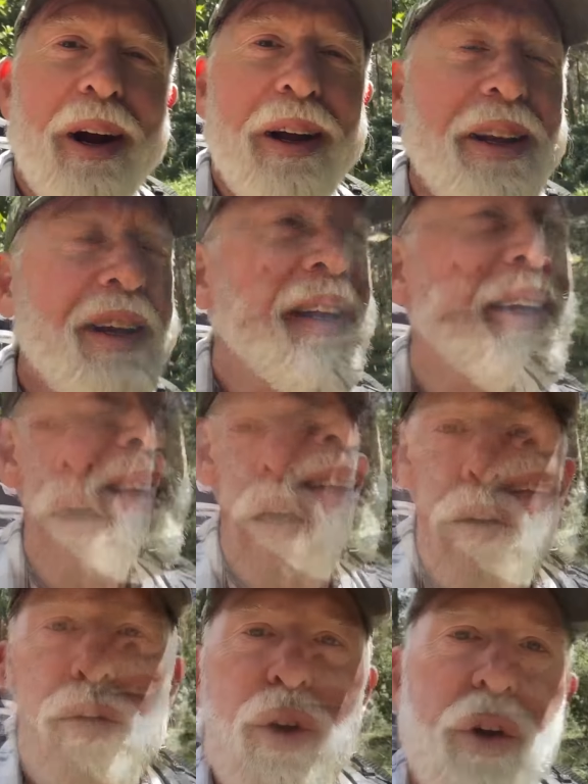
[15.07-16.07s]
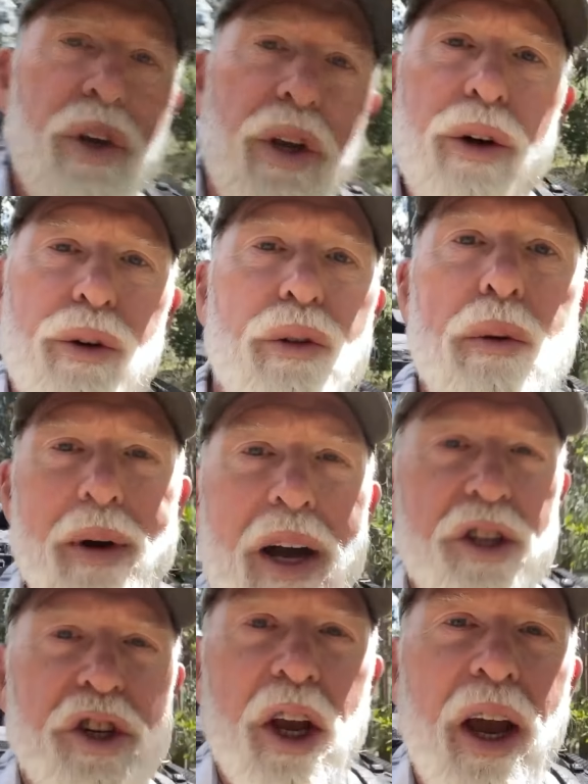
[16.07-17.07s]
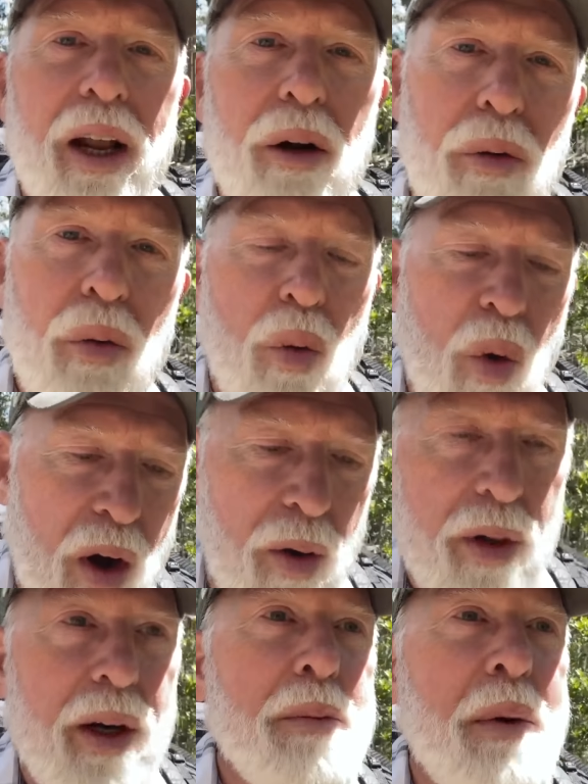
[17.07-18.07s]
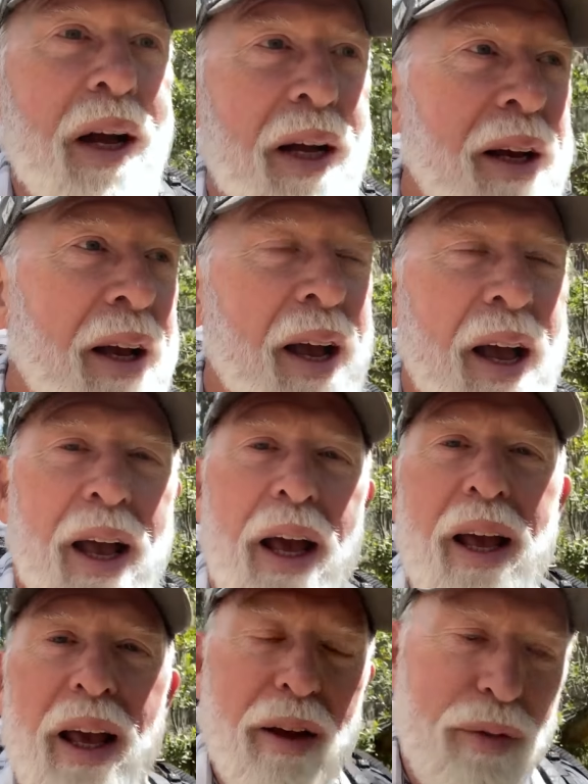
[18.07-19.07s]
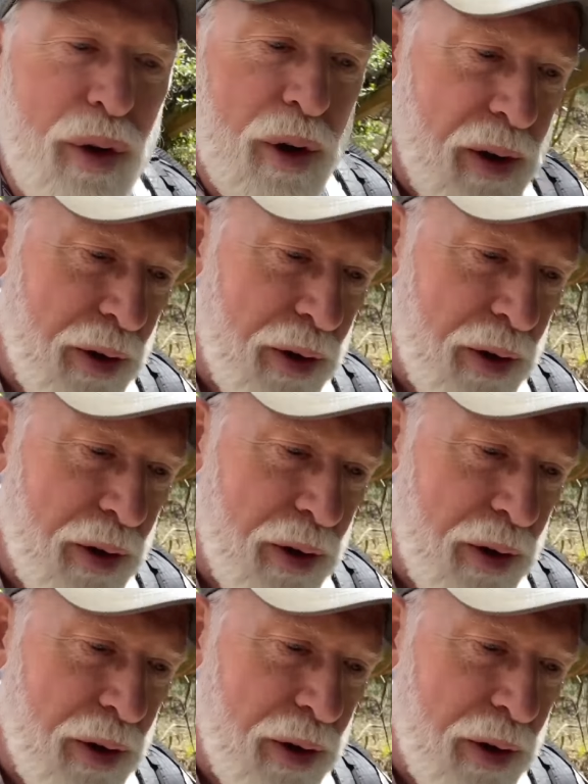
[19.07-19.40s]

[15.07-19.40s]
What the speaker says: it. If you're new to my channel, welcome. If you're a